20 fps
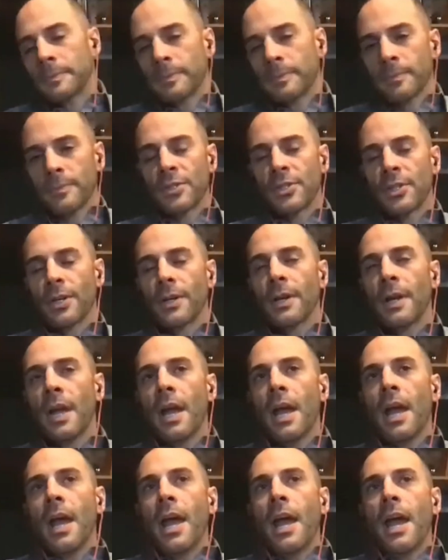Sure,
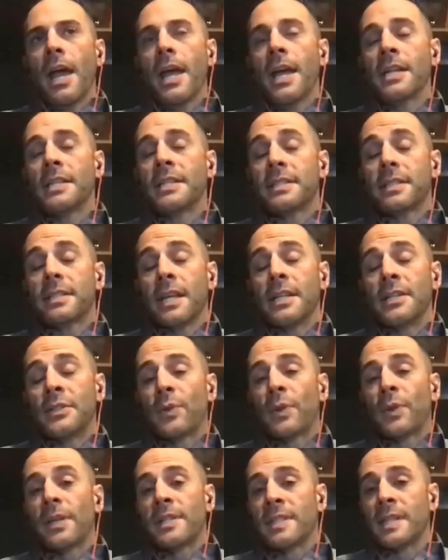it's it's
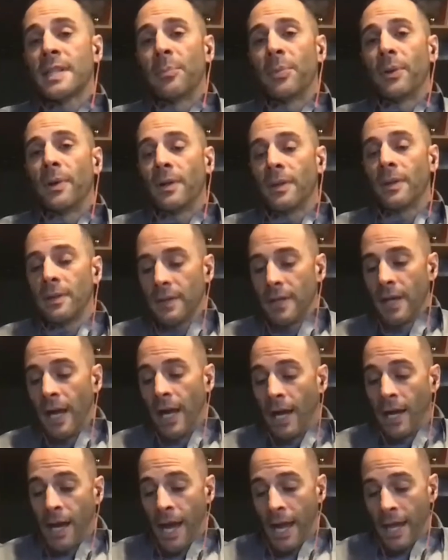really simple.
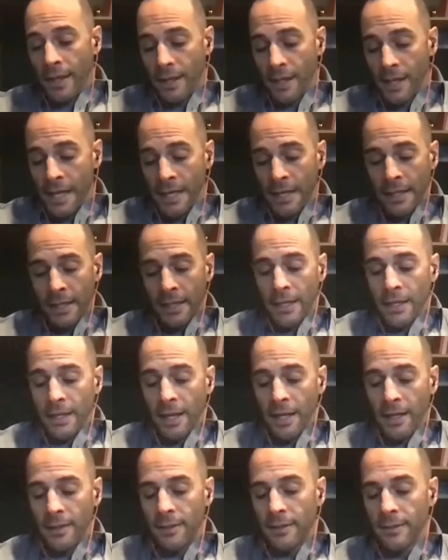Uh, I and again,
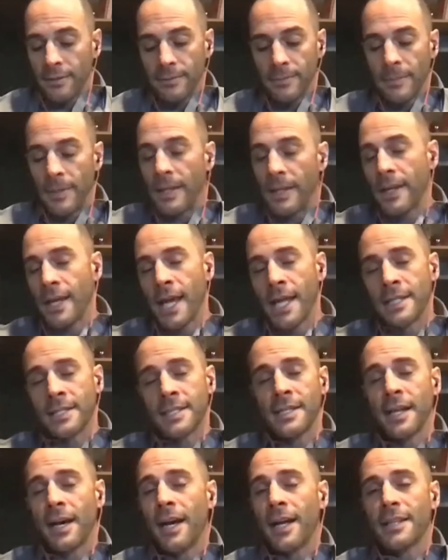I it's
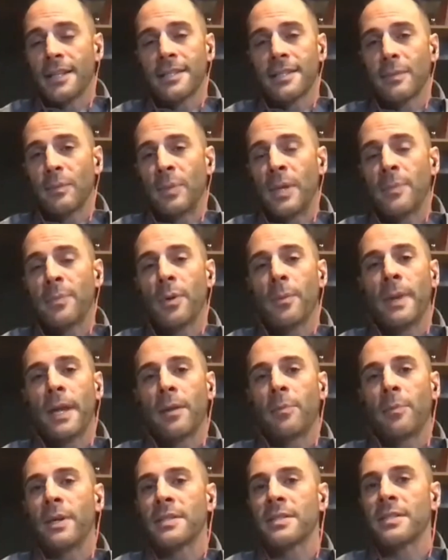not people
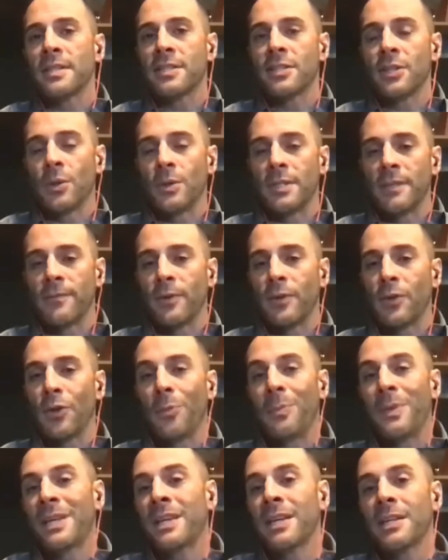make business so
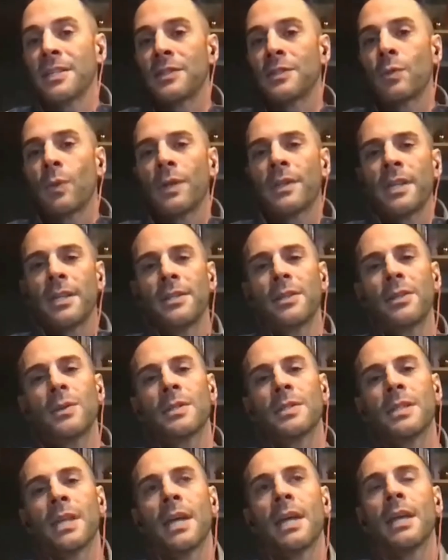difficult because what they do
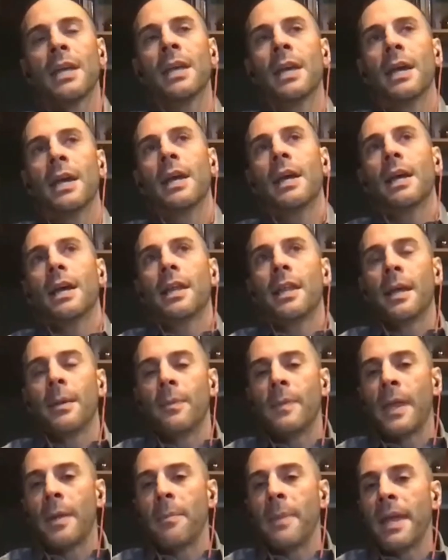is they they
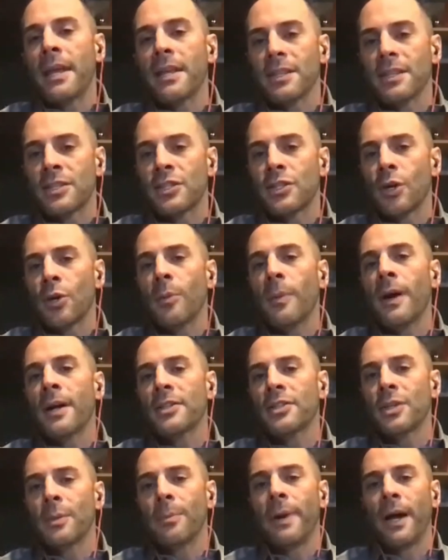they make it so
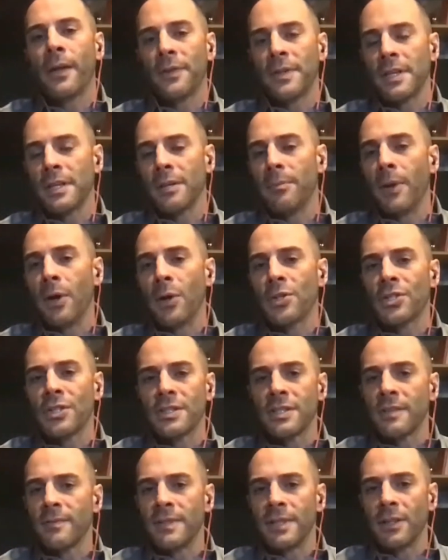much about the
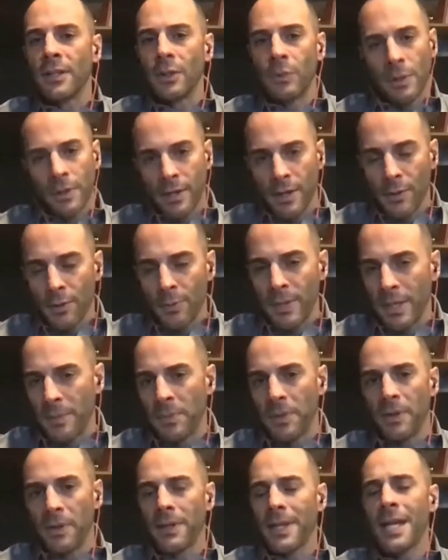emotions of dealing with other
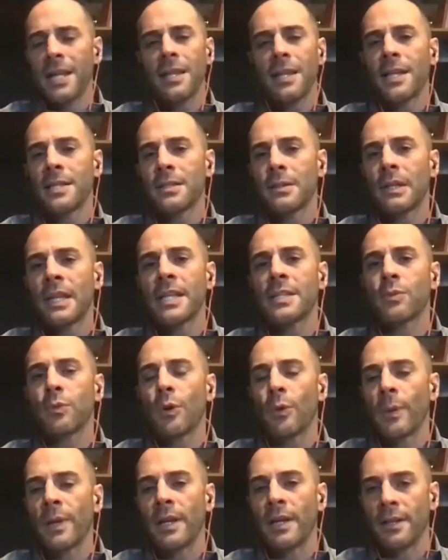people. That, that's that's
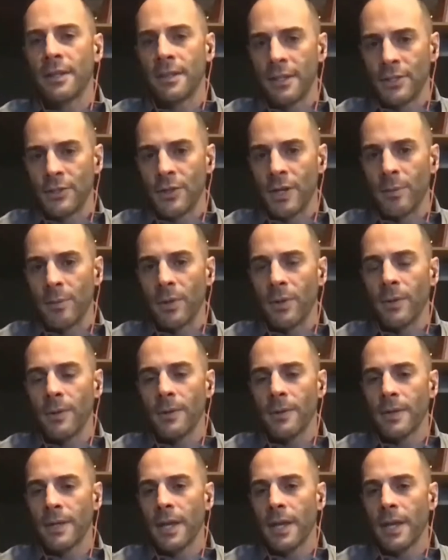where we get into trouble.